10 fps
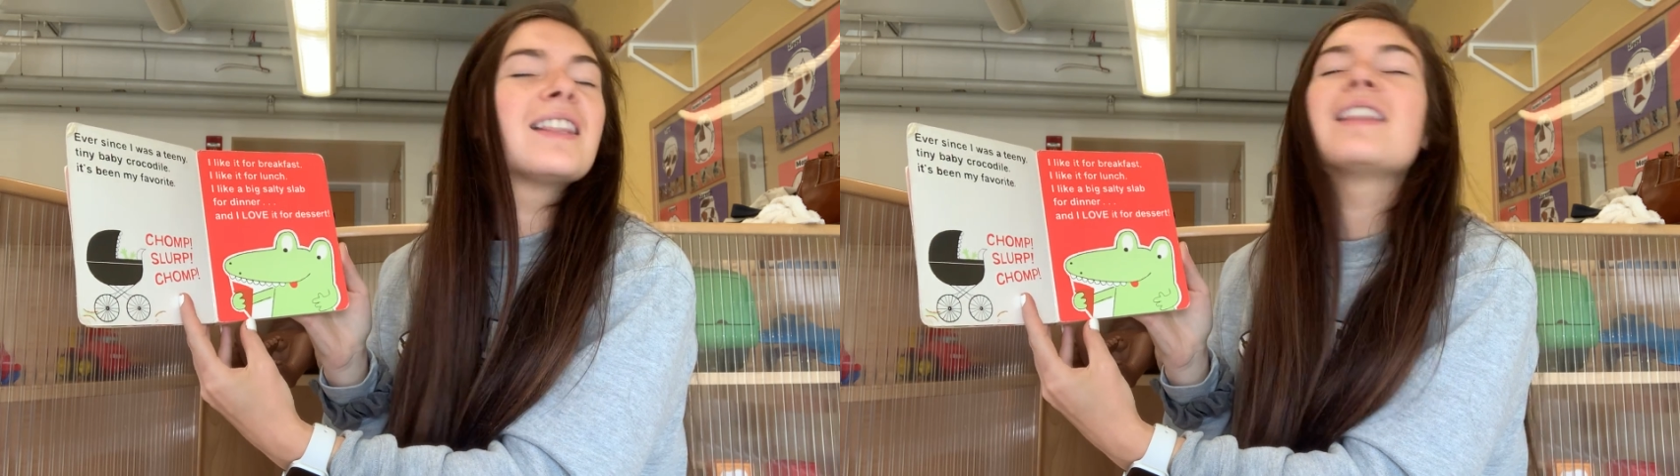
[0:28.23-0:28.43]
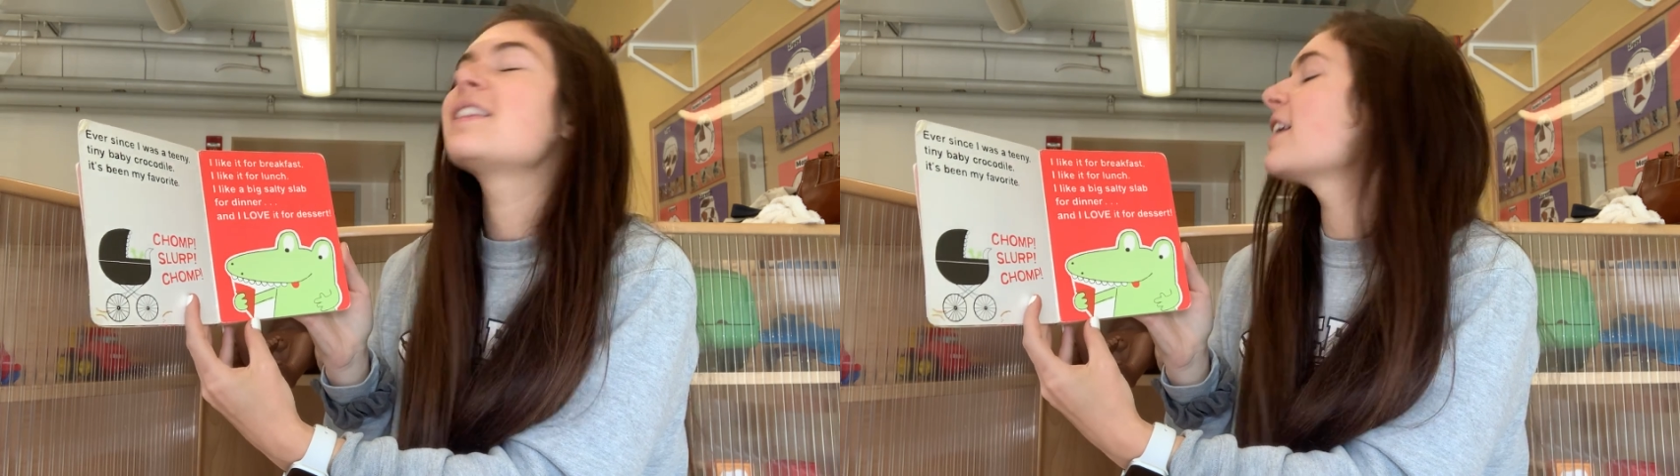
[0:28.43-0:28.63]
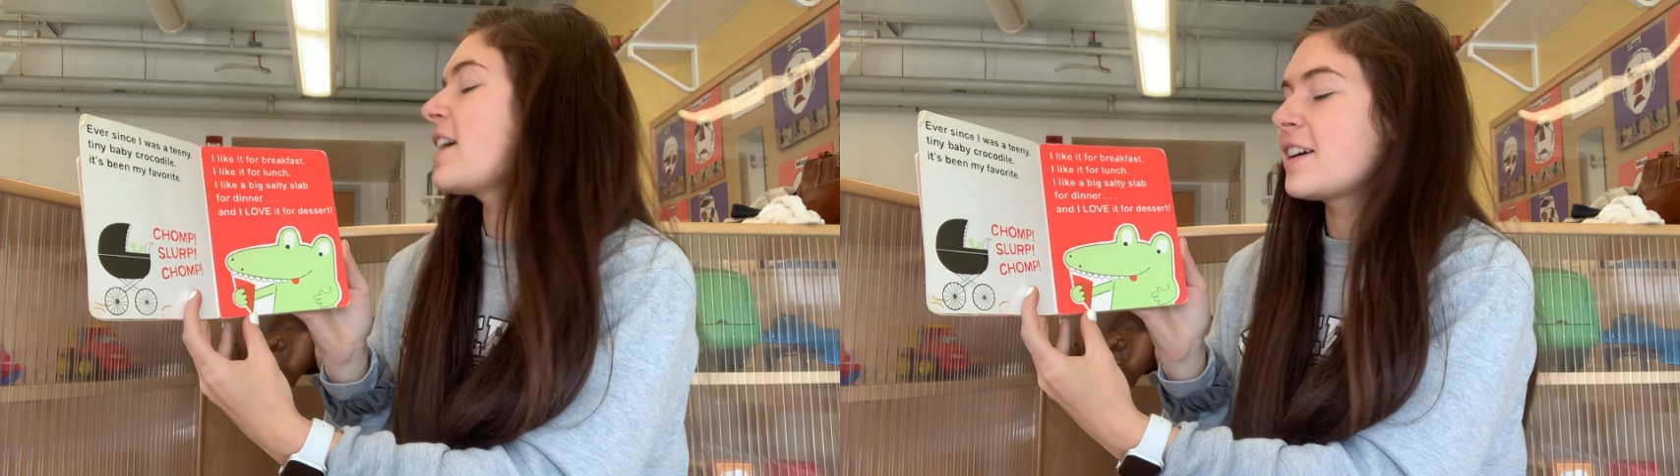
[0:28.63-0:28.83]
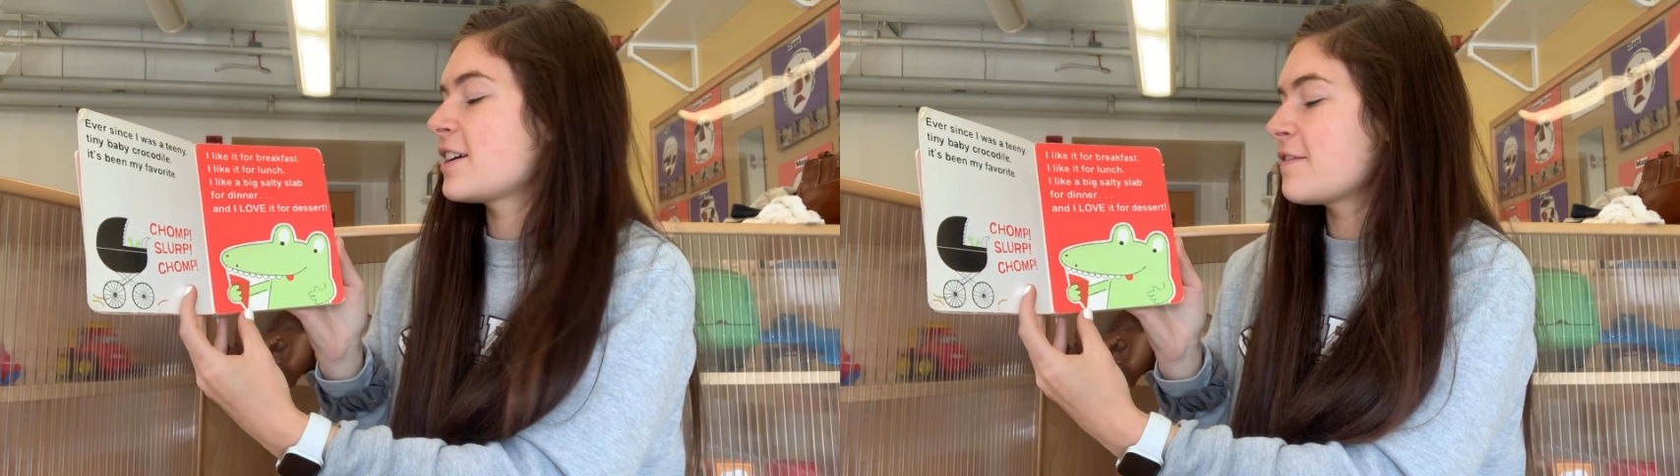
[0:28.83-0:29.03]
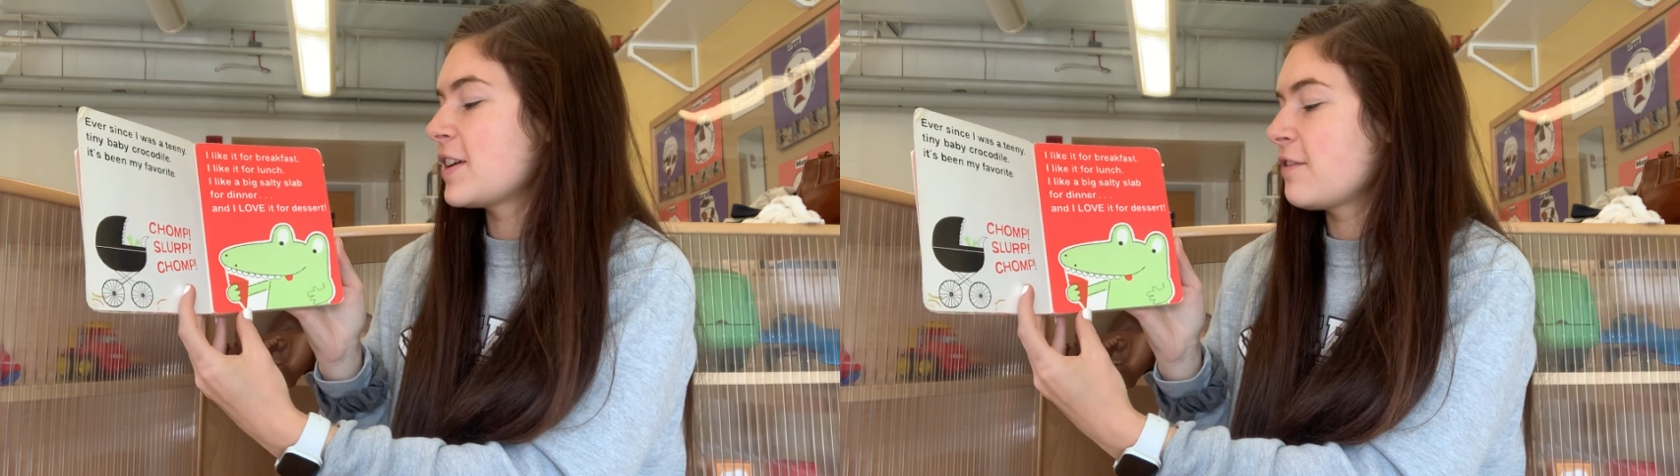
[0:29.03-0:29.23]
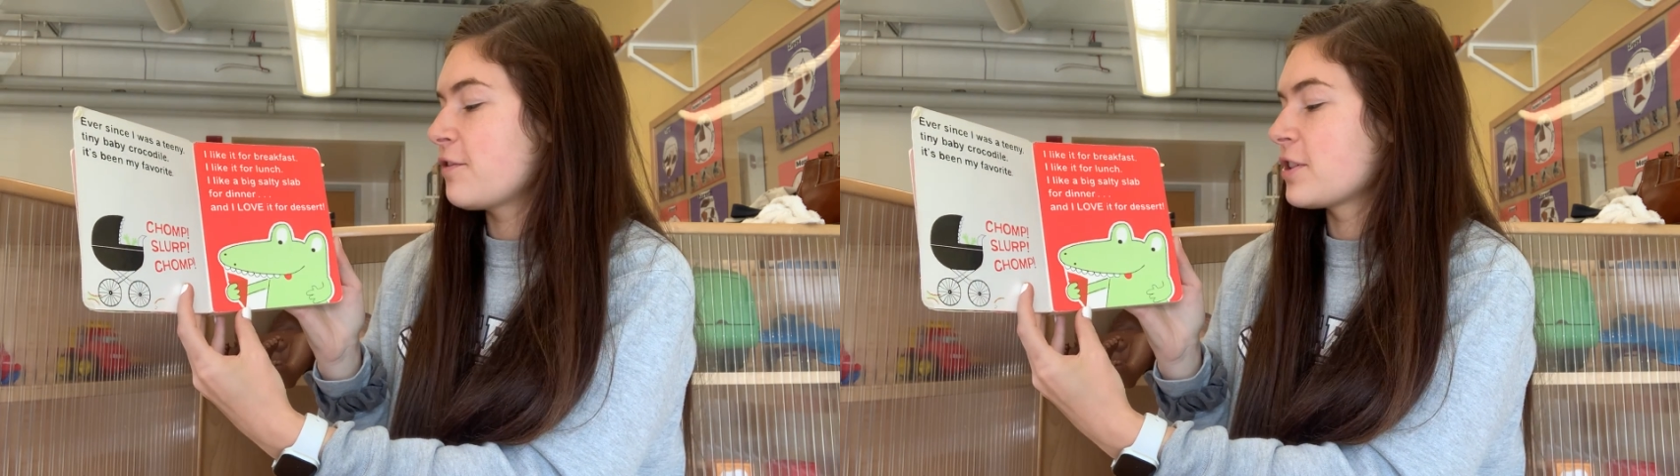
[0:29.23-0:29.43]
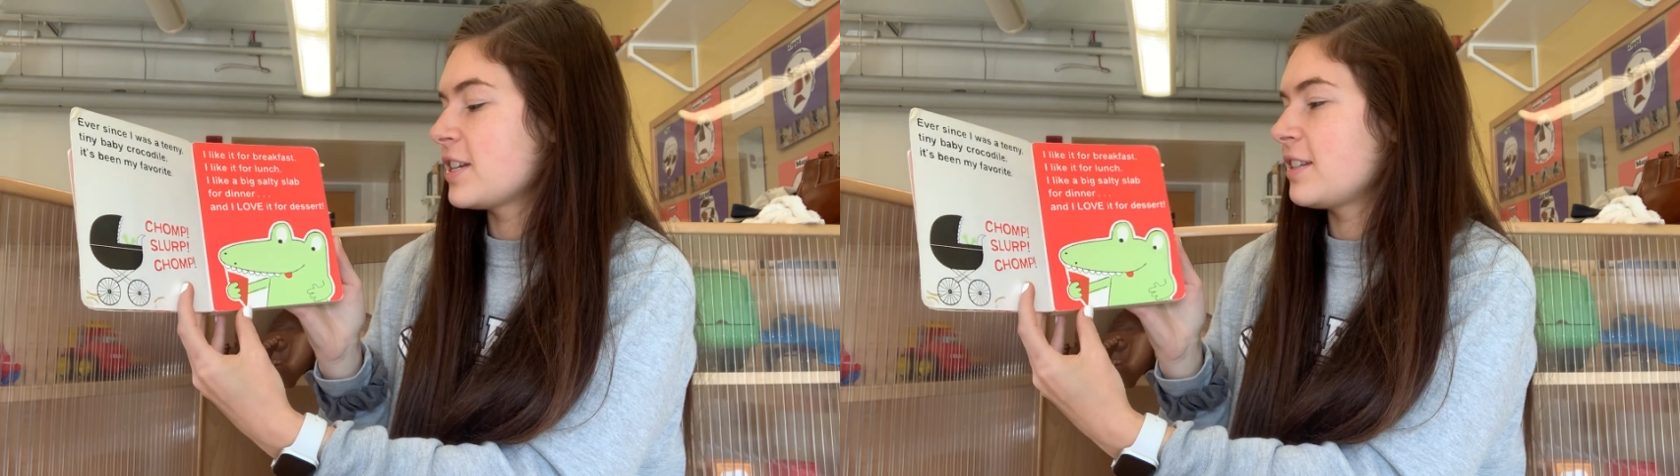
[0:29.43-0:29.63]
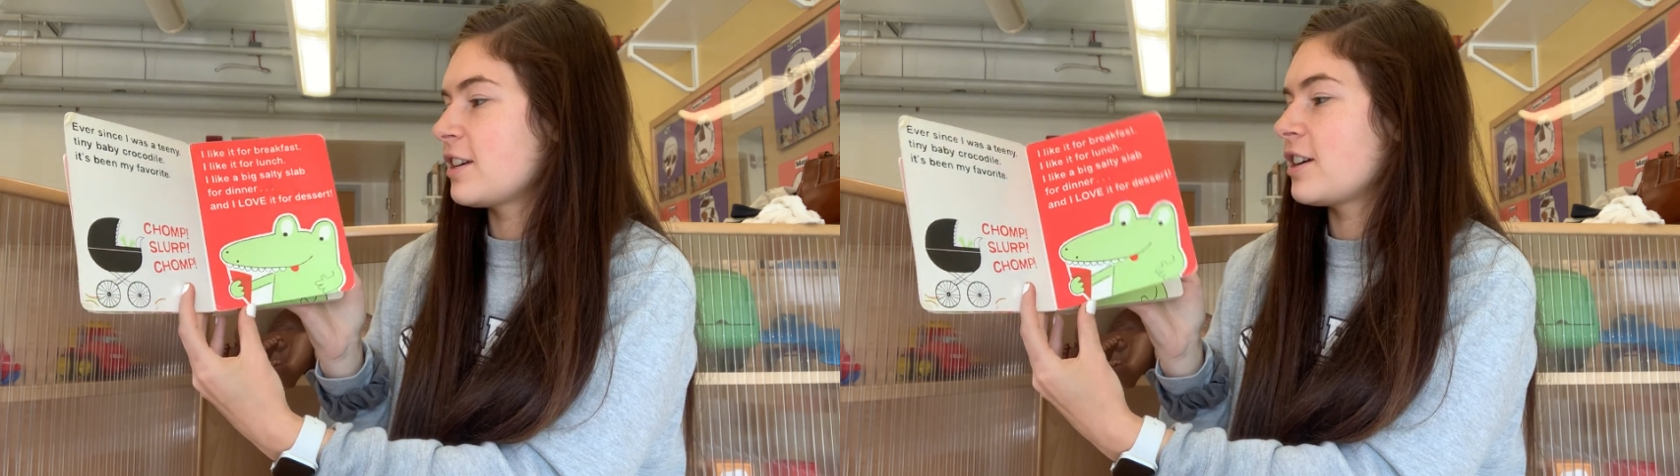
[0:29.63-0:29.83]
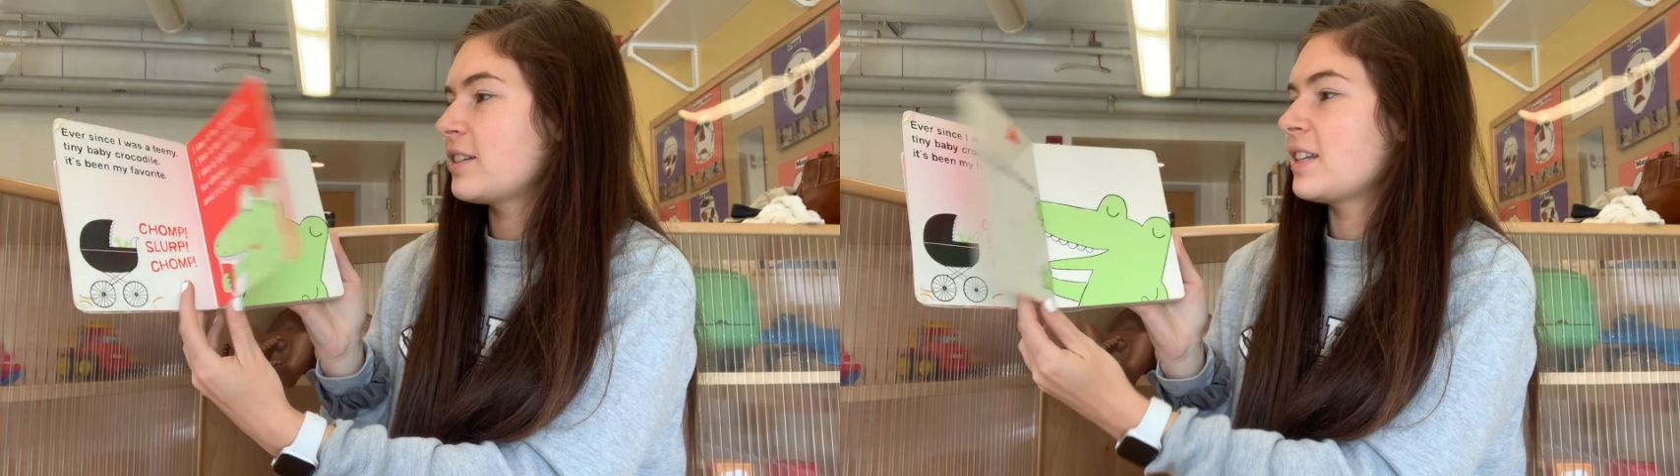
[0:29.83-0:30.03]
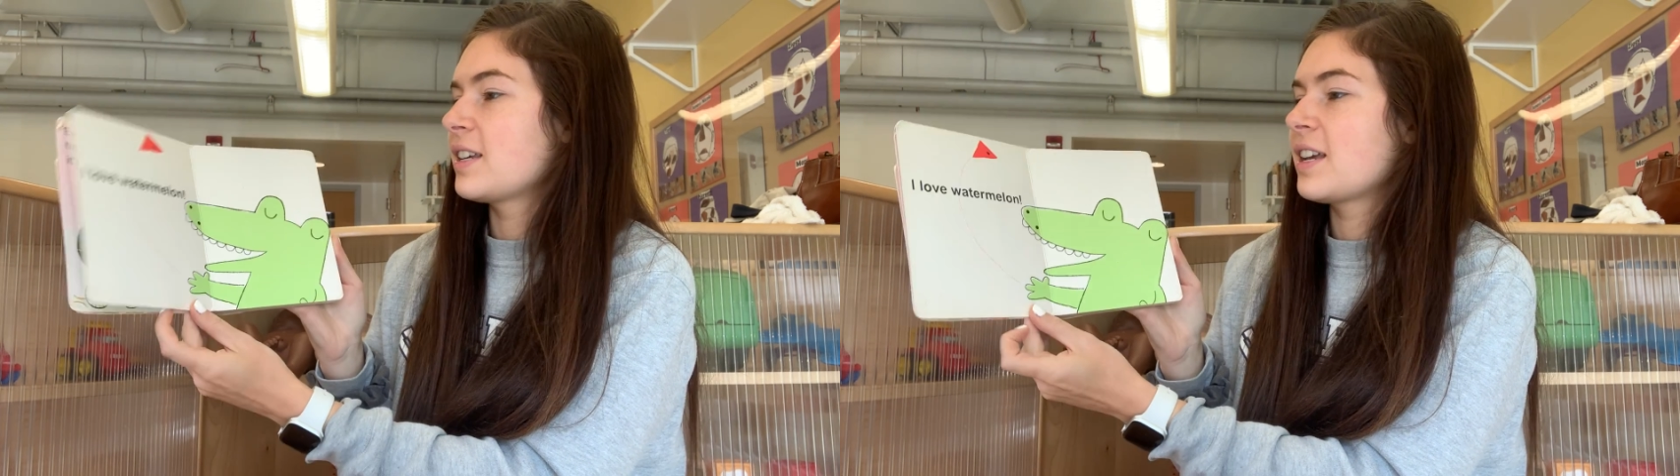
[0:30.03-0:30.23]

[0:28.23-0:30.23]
love it for dessert.